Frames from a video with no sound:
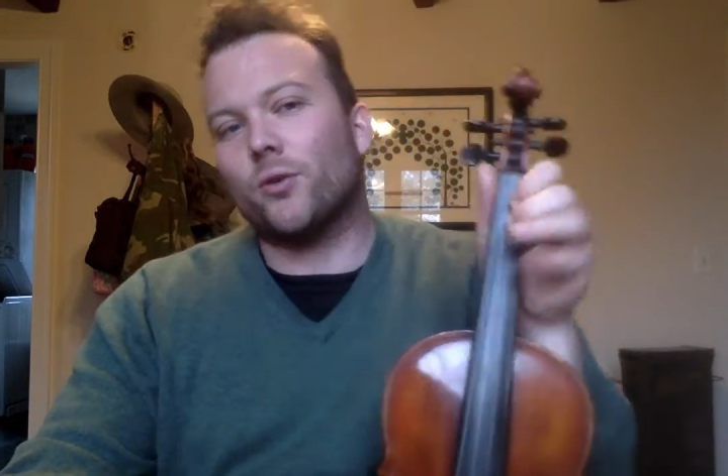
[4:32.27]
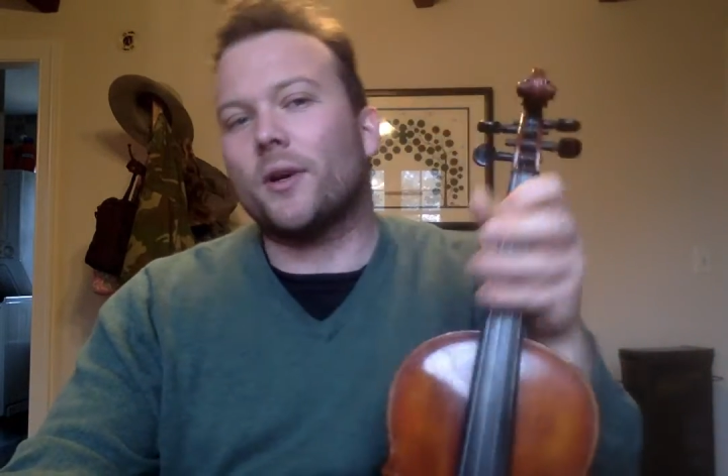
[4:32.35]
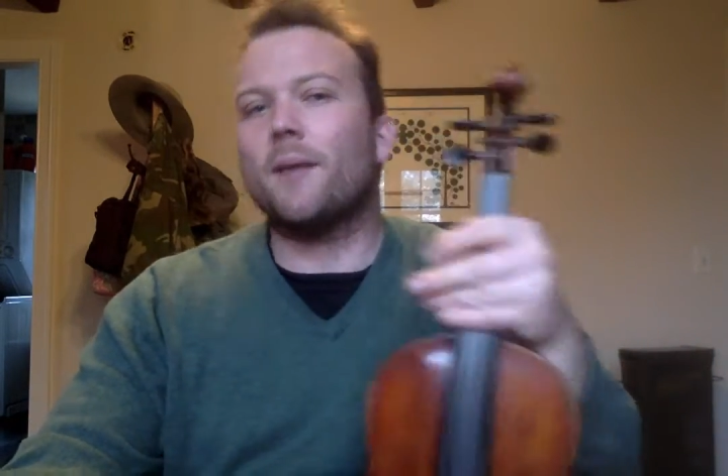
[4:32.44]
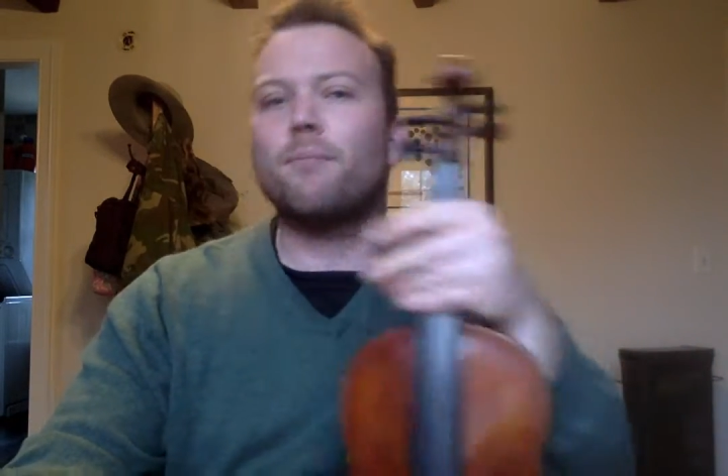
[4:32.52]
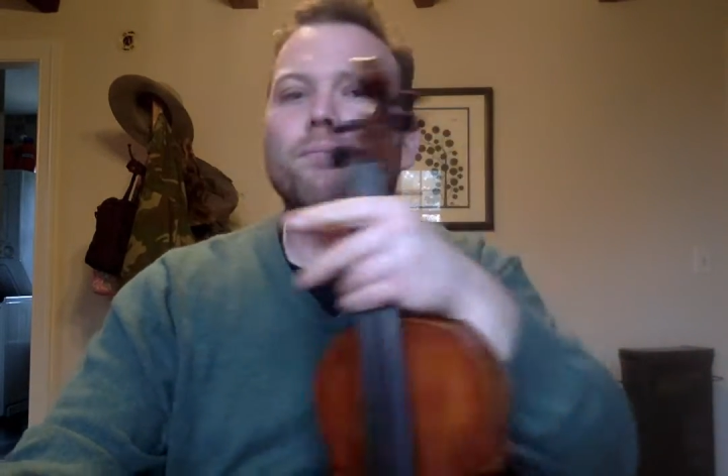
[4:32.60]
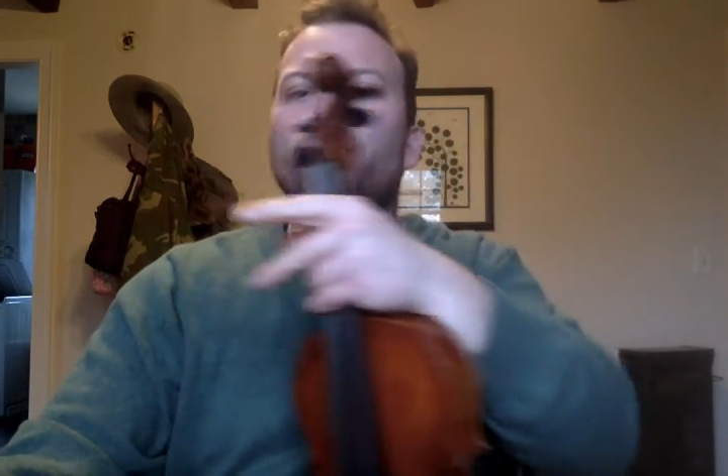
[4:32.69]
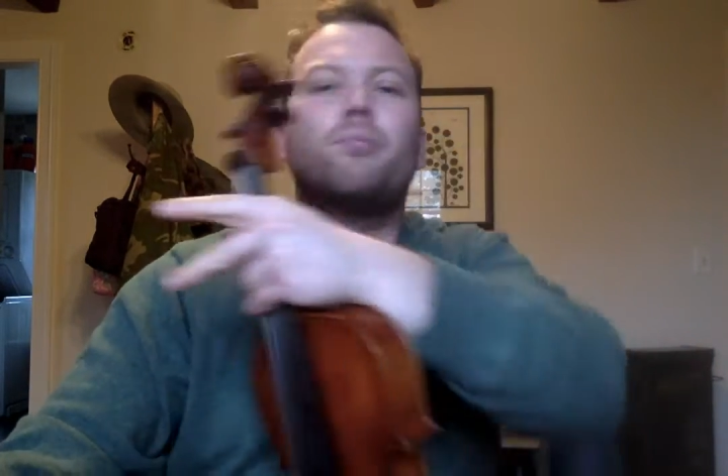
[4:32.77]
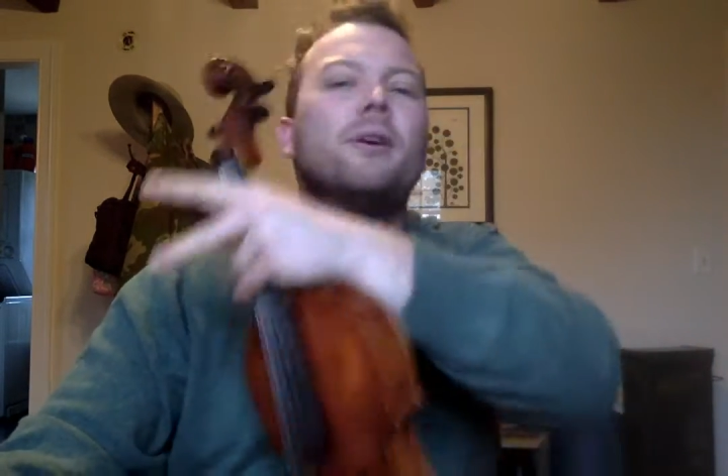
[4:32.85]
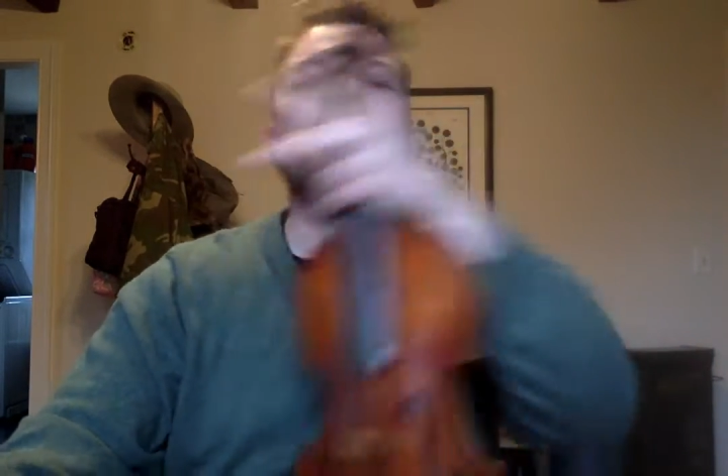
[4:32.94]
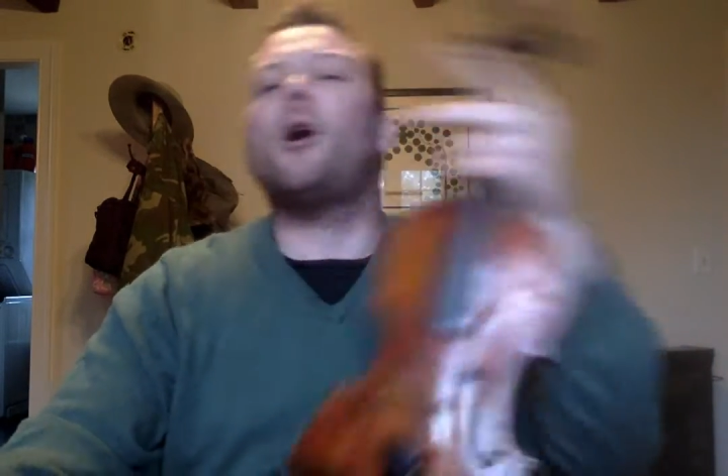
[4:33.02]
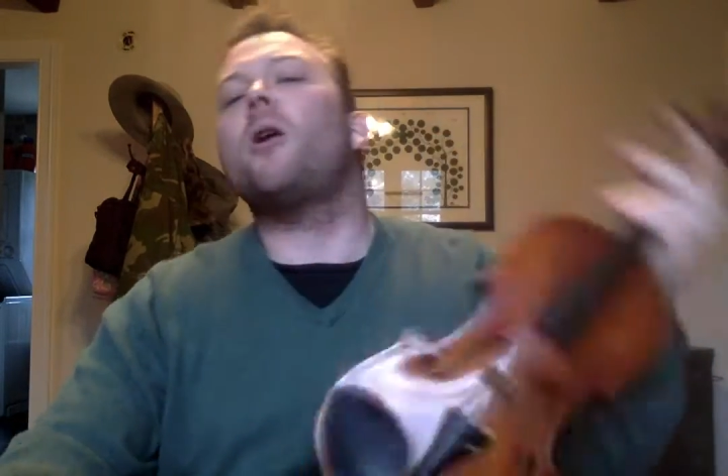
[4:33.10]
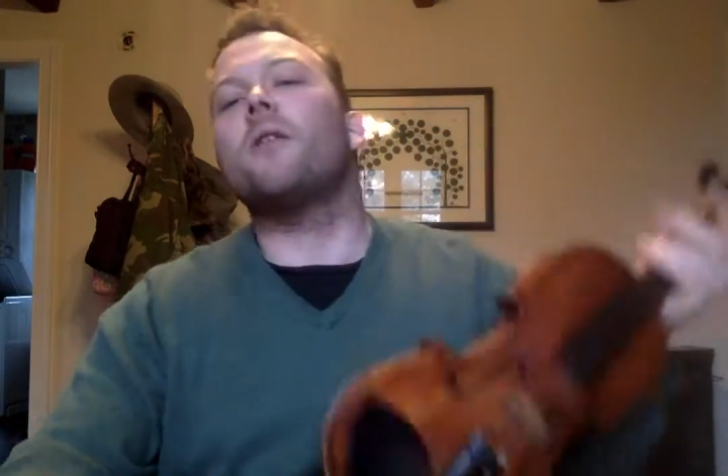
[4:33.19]
And I bring
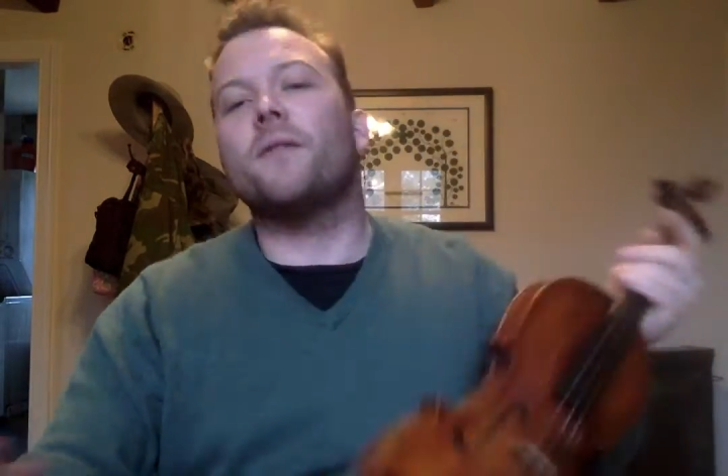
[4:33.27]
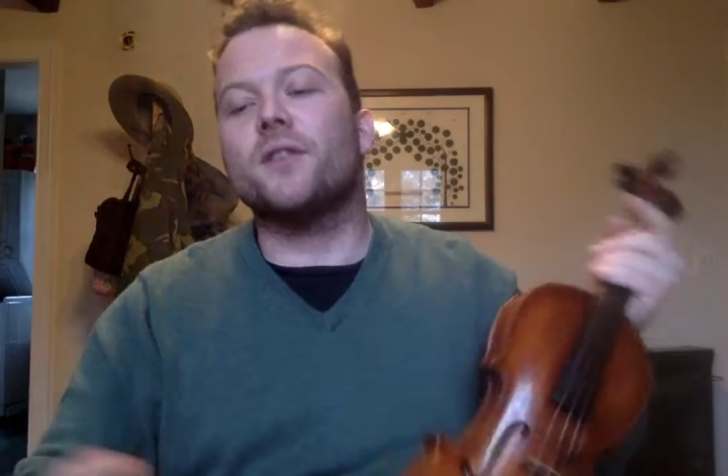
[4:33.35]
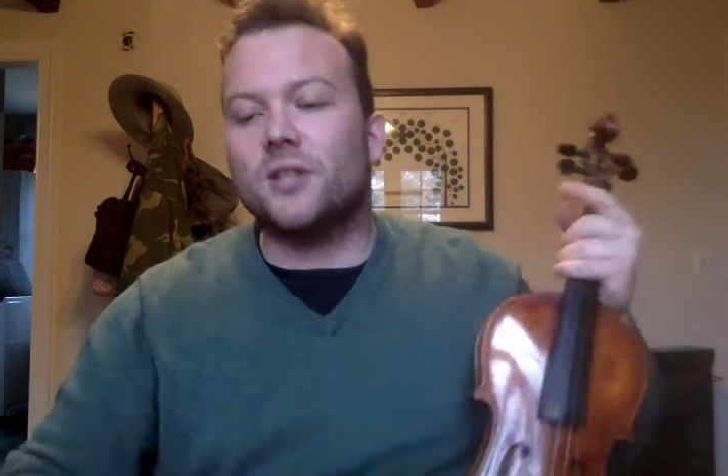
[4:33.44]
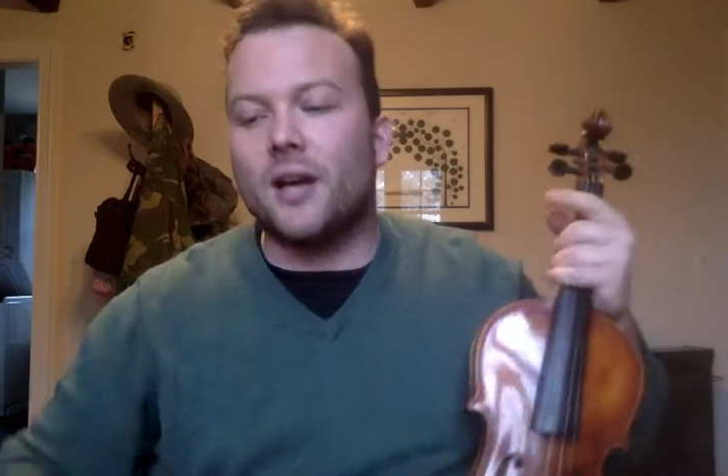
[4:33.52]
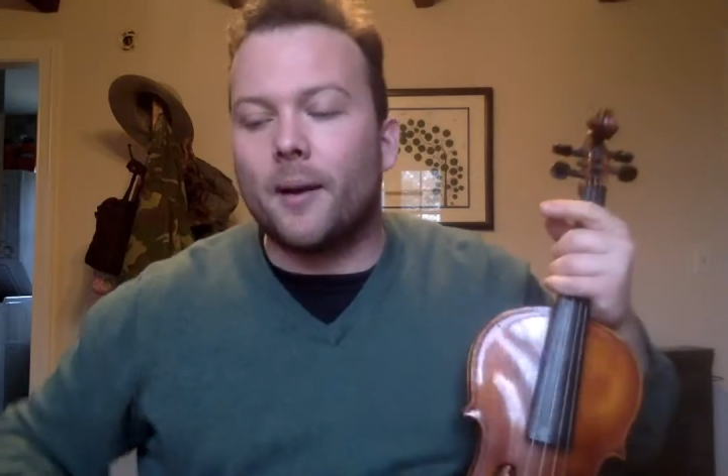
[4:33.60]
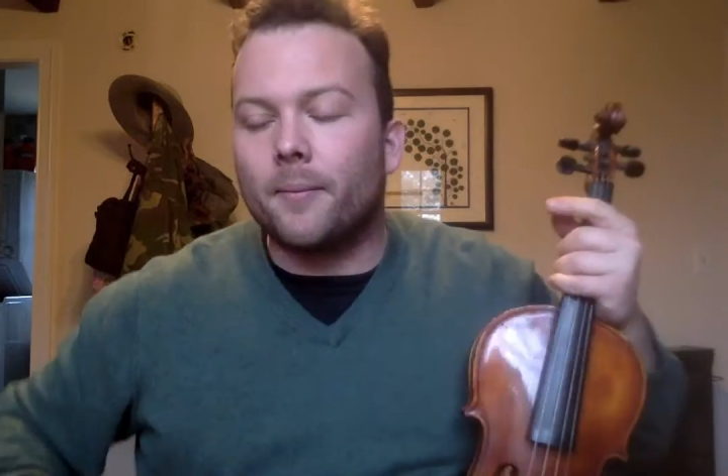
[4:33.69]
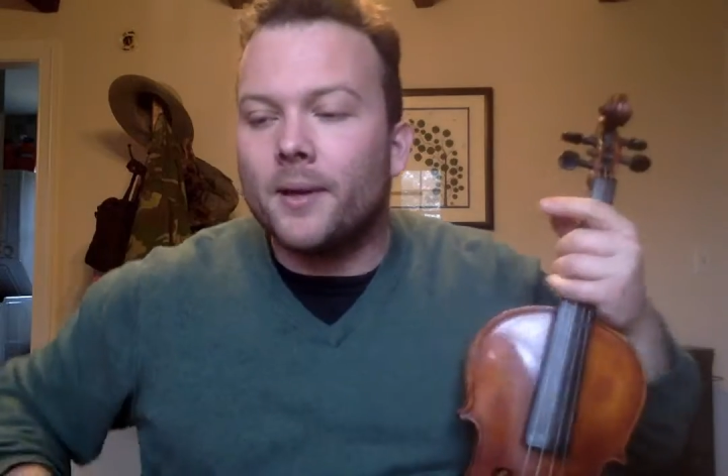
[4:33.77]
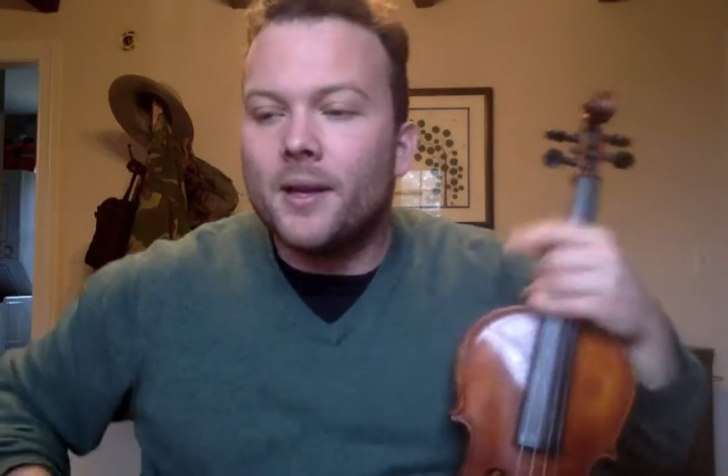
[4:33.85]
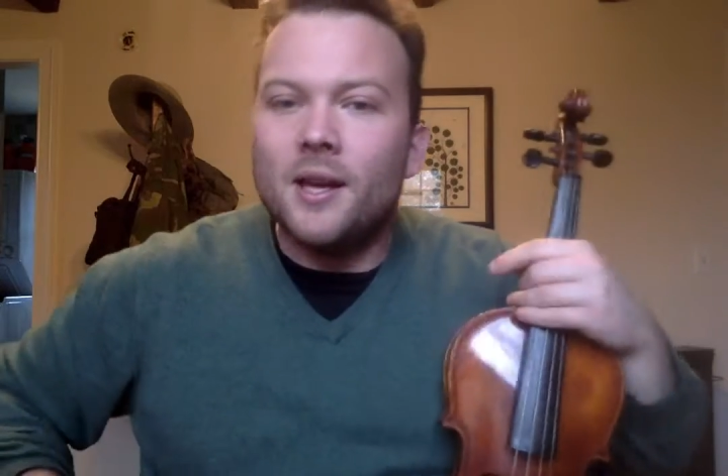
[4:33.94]
all of this up